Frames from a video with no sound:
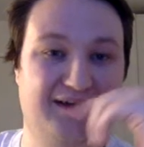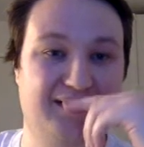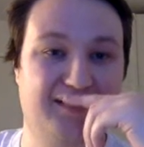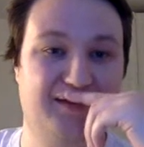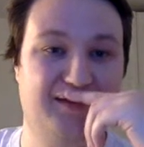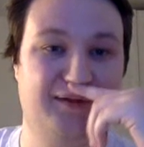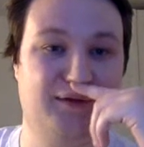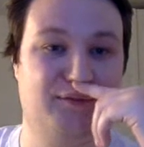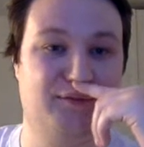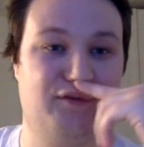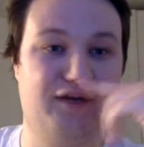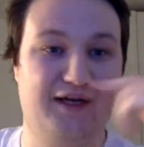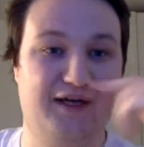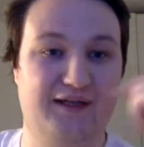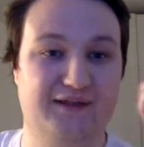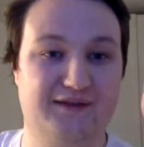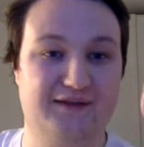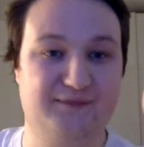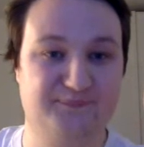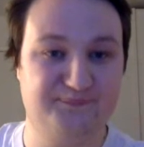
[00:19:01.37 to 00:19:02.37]
their
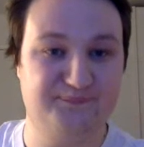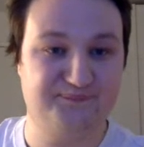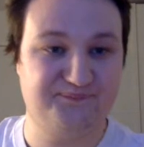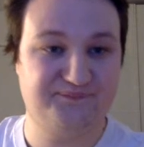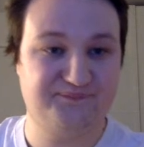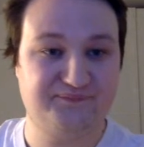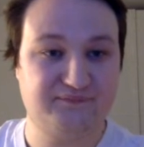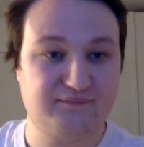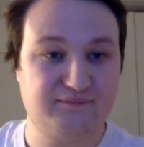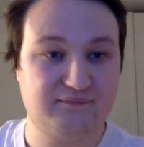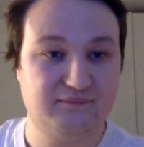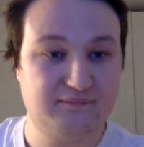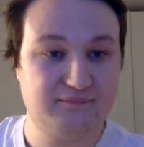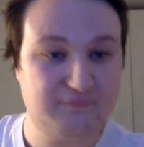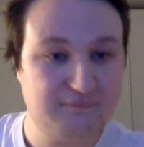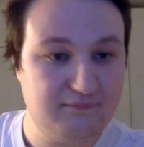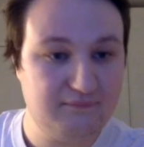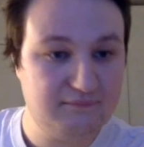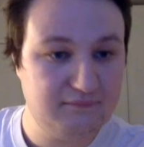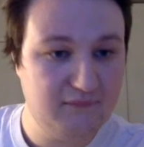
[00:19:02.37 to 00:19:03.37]
brands.
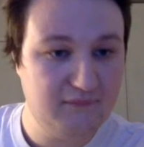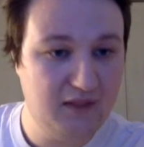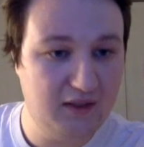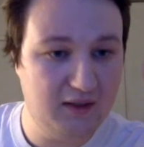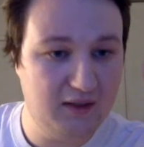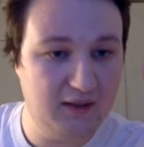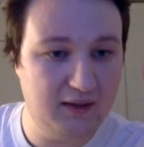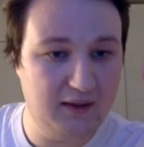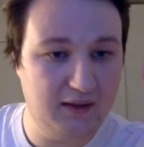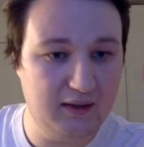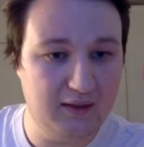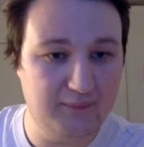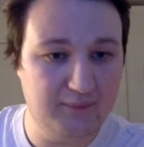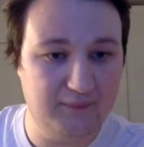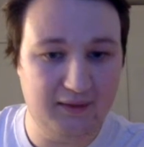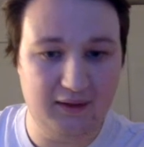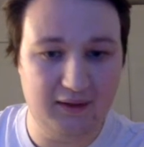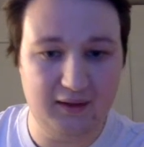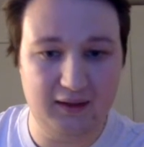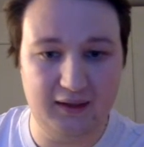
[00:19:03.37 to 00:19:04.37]

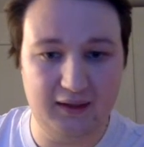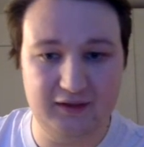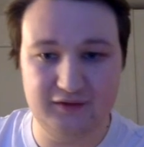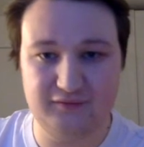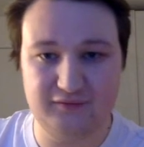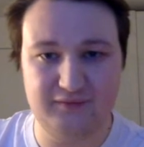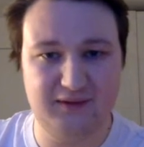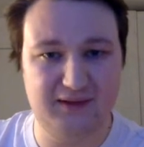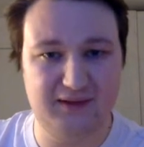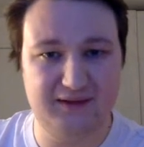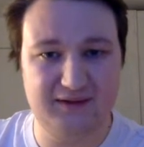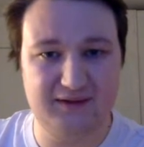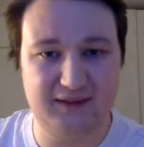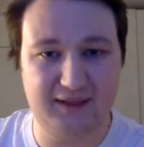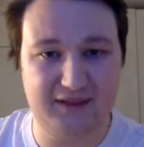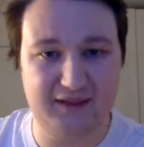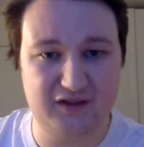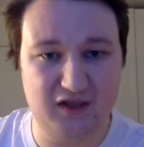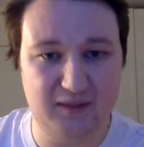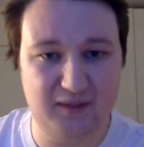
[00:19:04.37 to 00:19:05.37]
I just realized
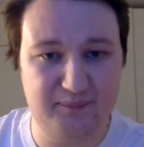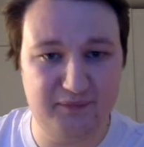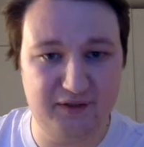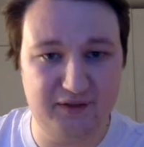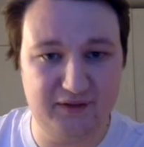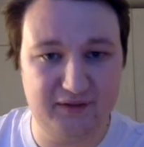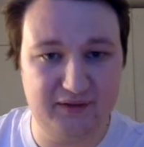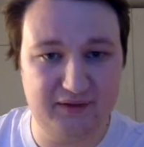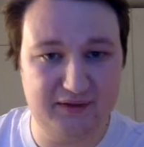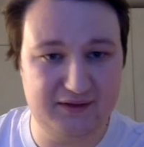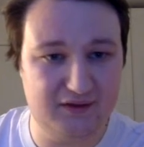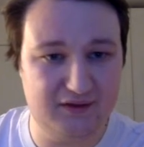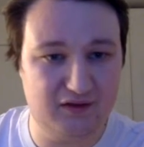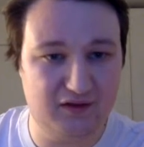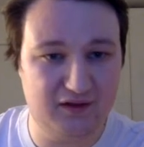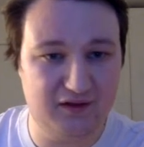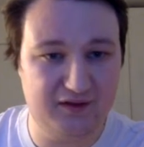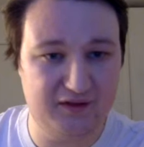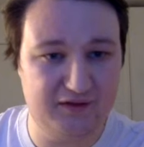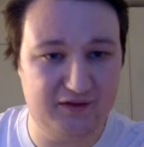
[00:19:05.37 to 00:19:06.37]
H. Upmann isn't
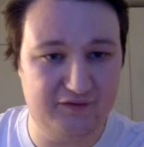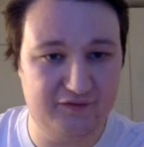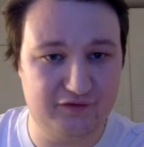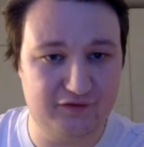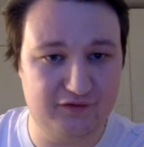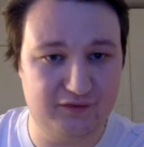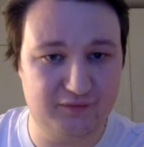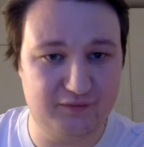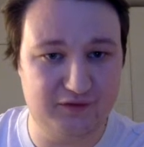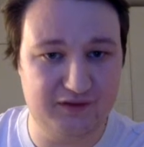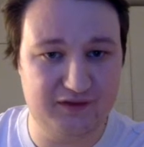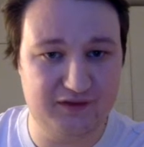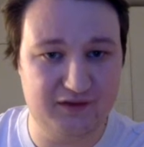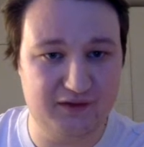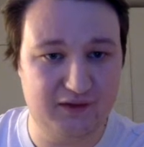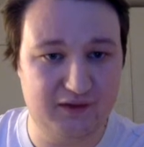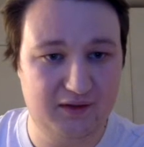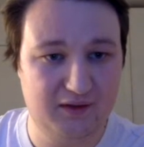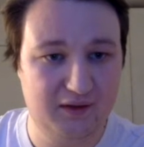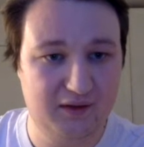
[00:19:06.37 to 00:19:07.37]
on here for some
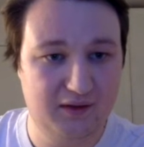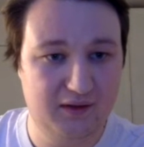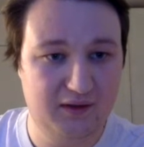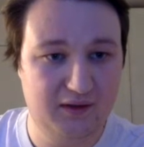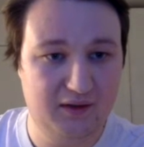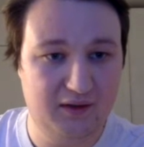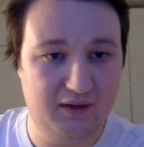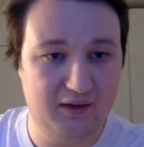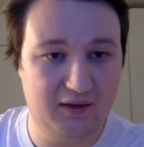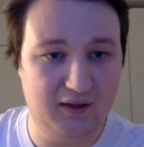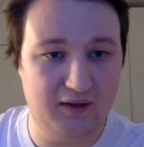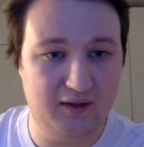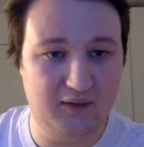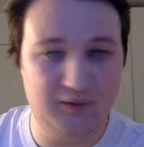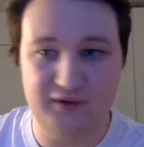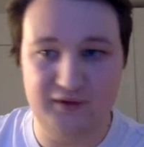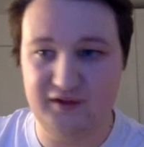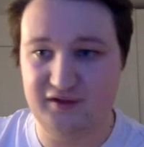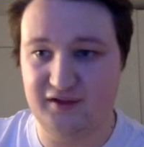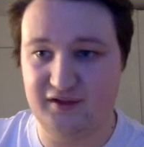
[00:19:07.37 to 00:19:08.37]
reason,
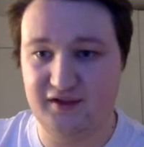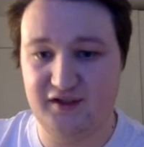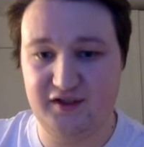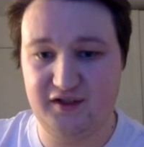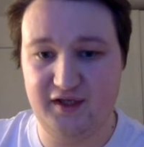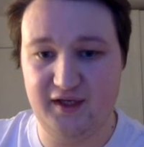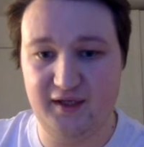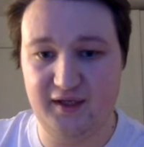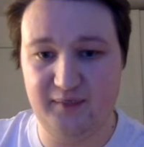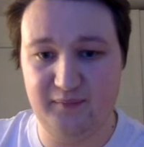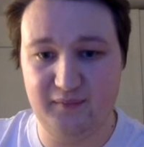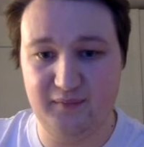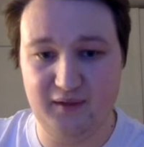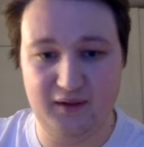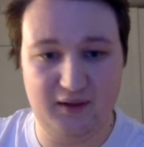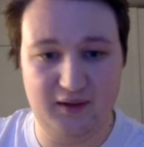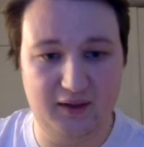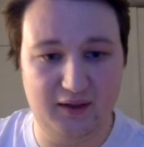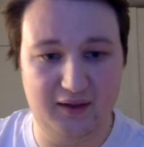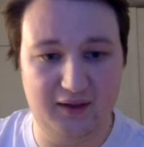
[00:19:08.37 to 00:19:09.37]
which is a shame.
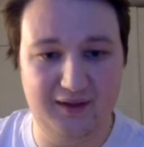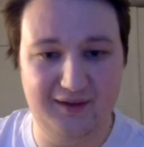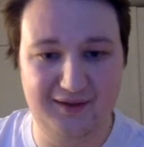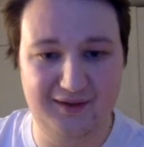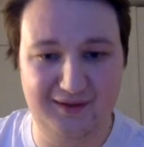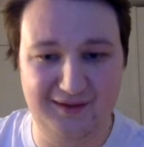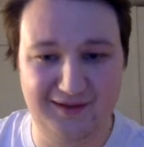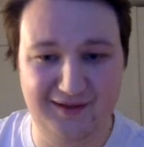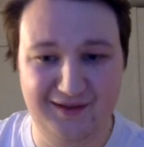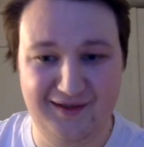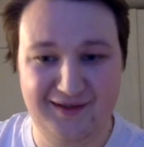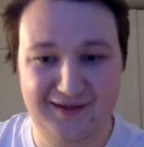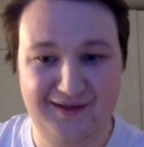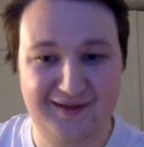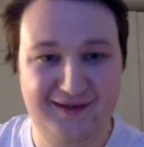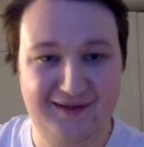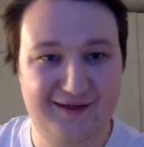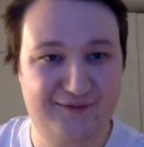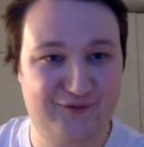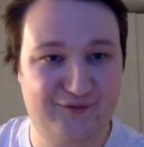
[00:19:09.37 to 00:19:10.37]

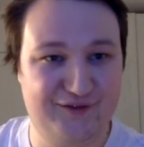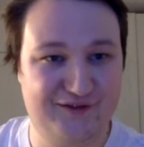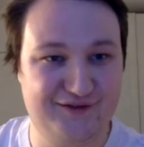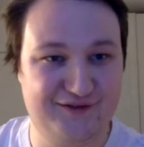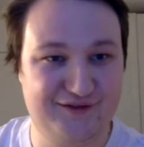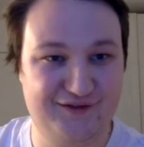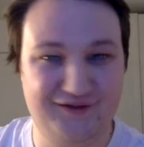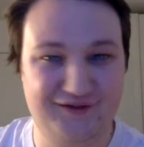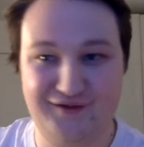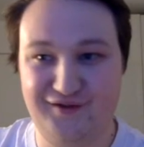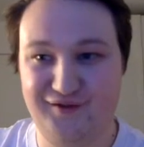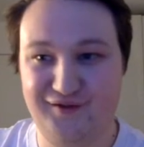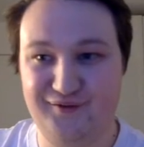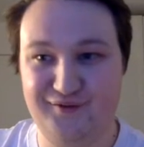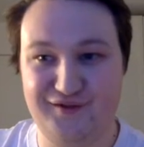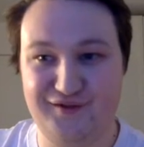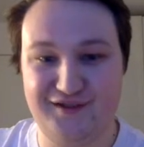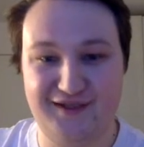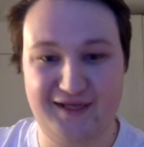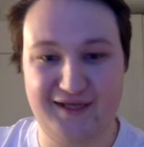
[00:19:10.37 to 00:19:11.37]
Which is a
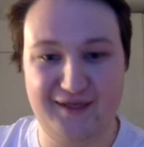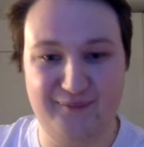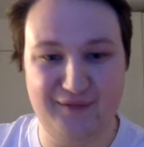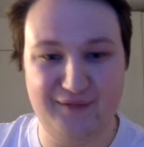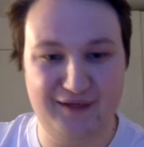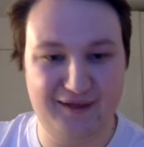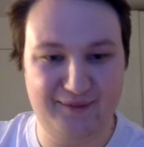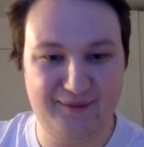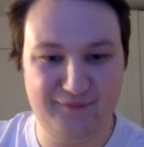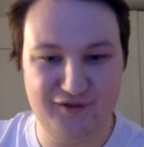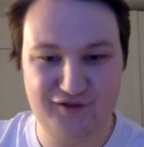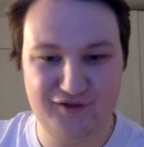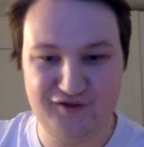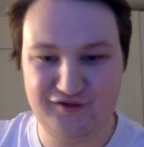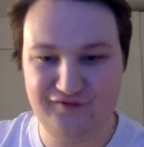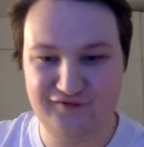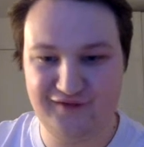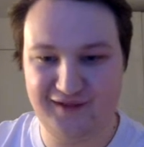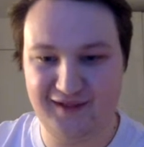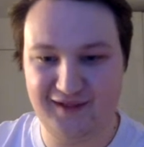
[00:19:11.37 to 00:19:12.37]
huge shame. I'm not sure
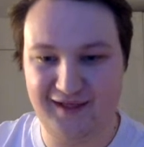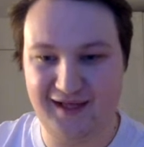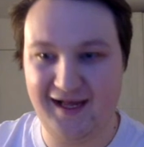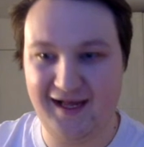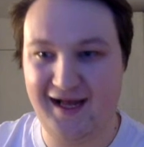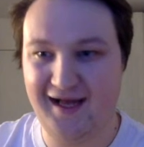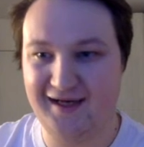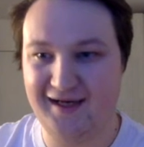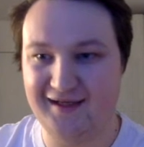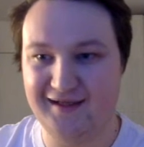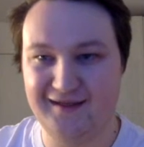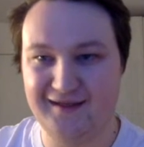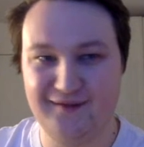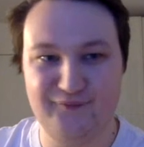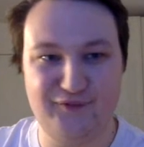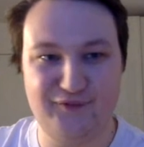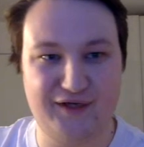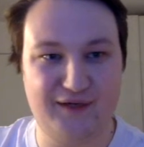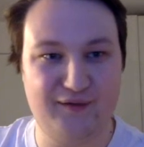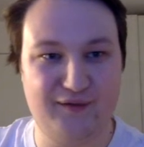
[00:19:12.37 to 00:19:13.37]
if I can add it, but